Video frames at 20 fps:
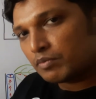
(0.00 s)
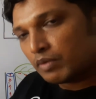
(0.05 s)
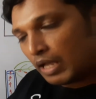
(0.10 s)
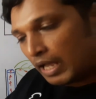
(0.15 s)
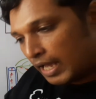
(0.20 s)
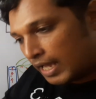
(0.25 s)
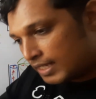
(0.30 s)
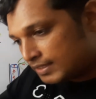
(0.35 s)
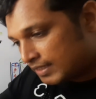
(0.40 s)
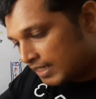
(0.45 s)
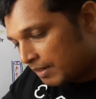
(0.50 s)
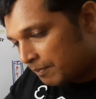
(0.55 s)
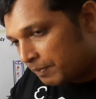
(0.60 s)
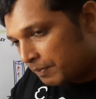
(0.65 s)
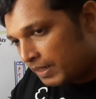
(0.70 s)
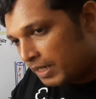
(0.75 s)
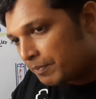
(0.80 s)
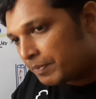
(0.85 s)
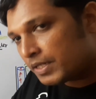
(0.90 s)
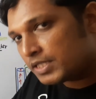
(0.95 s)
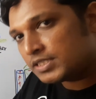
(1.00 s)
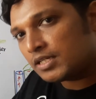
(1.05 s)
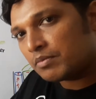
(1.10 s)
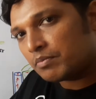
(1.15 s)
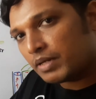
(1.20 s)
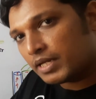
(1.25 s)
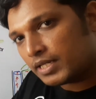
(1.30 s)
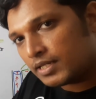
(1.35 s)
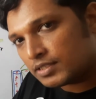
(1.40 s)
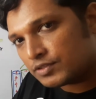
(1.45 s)
as I apply pressure,
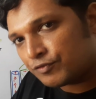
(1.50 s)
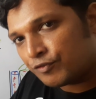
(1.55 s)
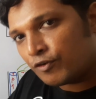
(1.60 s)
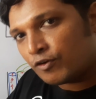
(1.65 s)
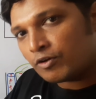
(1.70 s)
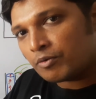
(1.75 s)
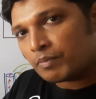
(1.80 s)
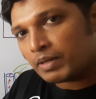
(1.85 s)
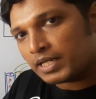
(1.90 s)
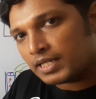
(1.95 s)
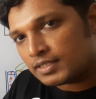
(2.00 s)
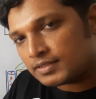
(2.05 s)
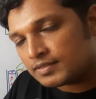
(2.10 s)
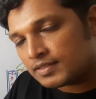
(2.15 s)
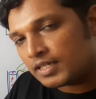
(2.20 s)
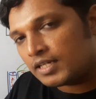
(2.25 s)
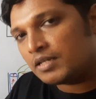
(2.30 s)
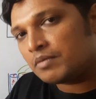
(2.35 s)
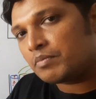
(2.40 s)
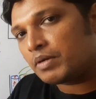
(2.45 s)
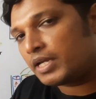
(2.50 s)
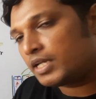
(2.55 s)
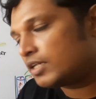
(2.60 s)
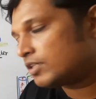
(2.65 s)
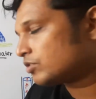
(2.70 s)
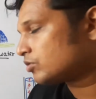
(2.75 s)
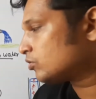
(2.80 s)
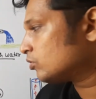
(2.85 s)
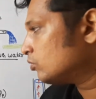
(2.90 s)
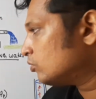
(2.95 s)
-4, -3,
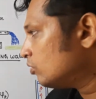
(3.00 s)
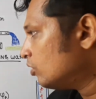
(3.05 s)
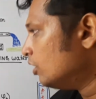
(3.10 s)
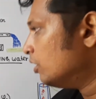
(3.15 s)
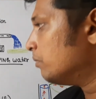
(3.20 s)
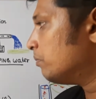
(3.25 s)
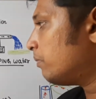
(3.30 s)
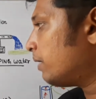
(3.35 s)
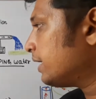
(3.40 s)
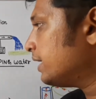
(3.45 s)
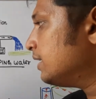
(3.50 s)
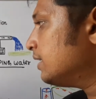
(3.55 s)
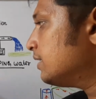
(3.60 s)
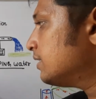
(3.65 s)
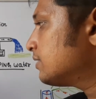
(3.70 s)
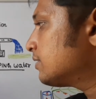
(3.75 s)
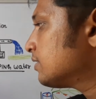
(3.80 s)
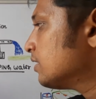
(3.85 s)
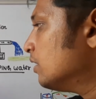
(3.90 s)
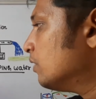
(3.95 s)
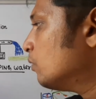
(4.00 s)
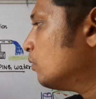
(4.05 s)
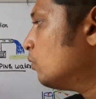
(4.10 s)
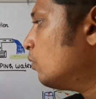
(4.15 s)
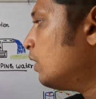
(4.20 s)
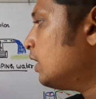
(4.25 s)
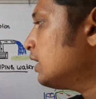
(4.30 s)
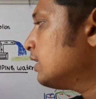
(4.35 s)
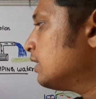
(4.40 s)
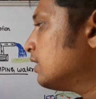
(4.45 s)
-2,
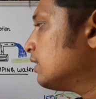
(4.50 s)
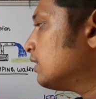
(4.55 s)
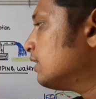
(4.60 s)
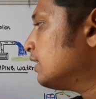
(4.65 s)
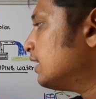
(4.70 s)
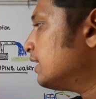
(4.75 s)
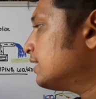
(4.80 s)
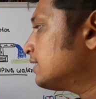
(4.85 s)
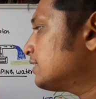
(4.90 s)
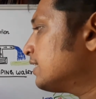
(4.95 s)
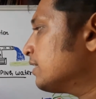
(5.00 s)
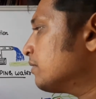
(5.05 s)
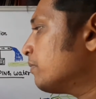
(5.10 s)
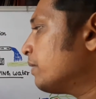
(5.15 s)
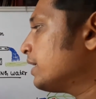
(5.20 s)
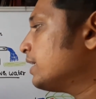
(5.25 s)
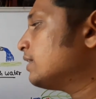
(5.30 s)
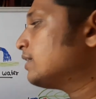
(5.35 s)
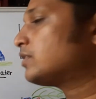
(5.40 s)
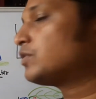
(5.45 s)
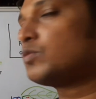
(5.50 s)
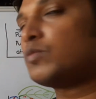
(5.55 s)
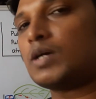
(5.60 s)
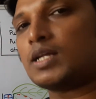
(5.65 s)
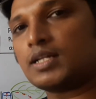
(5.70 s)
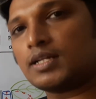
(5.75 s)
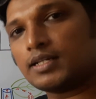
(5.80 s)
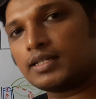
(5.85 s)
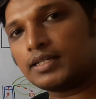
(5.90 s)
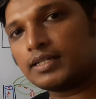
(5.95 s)
-1, let us take
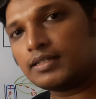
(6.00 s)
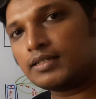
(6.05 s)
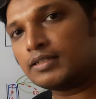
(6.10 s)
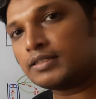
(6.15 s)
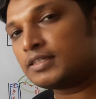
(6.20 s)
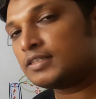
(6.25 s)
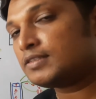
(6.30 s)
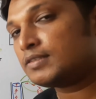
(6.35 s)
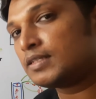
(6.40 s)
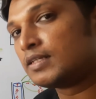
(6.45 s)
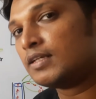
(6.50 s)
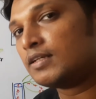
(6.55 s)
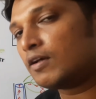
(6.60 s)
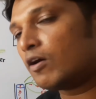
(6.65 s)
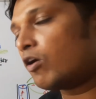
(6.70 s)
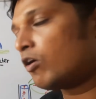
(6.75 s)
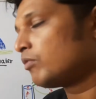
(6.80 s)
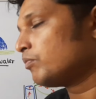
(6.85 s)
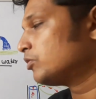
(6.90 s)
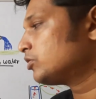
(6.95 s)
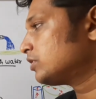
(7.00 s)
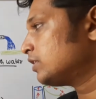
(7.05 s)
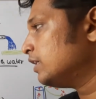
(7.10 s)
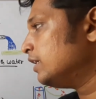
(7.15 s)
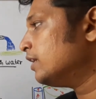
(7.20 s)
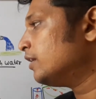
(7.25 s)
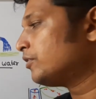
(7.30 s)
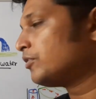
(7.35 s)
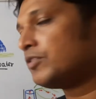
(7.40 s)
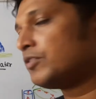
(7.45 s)
-1, it is almost
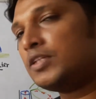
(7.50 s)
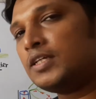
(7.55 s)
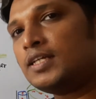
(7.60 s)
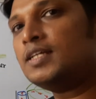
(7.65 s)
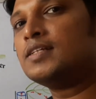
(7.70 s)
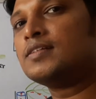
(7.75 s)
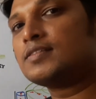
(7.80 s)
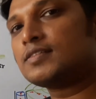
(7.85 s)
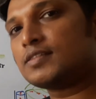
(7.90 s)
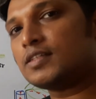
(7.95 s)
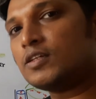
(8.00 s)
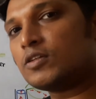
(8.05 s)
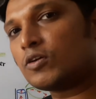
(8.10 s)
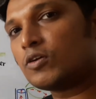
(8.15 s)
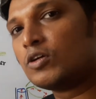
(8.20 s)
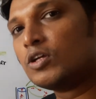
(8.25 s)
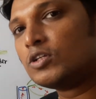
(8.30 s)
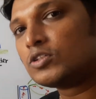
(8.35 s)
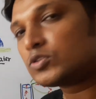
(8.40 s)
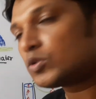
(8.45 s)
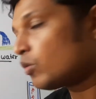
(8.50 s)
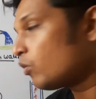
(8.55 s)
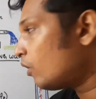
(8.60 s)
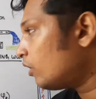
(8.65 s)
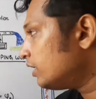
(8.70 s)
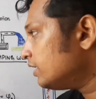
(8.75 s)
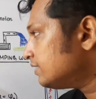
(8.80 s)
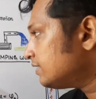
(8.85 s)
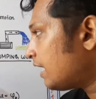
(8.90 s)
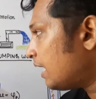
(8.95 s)
near to the 0. So
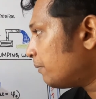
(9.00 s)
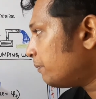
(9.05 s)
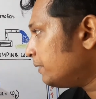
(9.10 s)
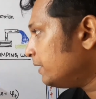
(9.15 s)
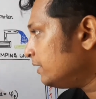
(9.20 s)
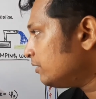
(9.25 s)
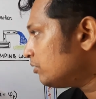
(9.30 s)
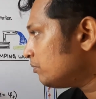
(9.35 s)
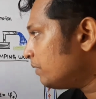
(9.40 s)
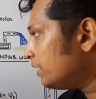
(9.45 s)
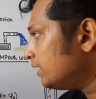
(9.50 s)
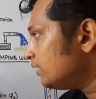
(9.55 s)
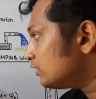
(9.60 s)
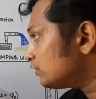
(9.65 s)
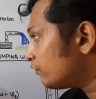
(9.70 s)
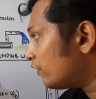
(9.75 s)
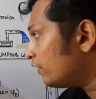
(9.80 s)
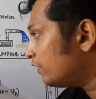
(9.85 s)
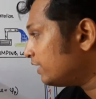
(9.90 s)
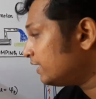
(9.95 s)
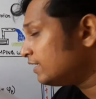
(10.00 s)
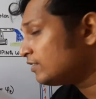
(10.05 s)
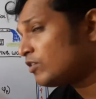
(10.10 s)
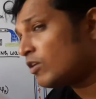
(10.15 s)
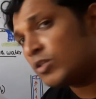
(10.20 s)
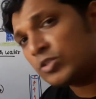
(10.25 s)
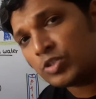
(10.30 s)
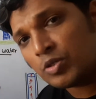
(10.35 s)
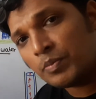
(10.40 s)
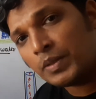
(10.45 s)
what is happening to -5? It is
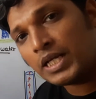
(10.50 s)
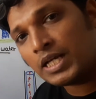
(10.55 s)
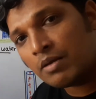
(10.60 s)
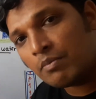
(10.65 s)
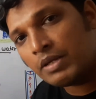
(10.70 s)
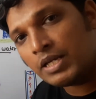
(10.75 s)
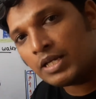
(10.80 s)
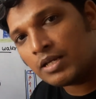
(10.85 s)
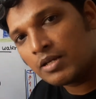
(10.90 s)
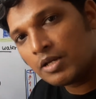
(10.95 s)
also becoming